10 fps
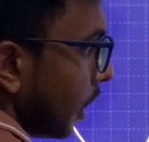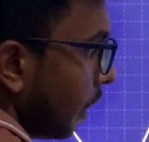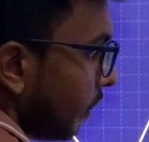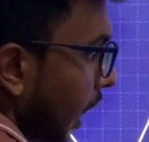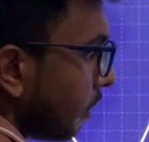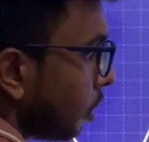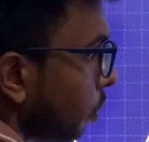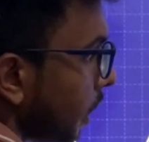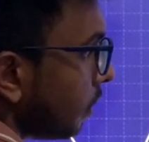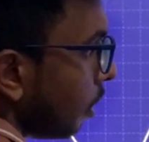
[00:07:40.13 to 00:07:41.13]
If they ask you
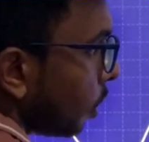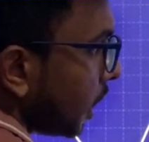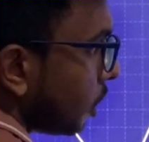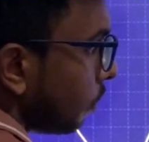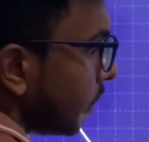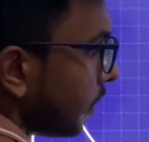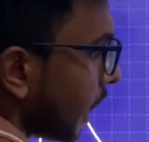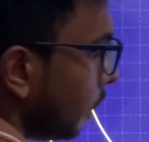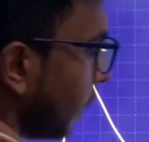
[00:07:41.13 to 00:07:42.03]
what is the location of the second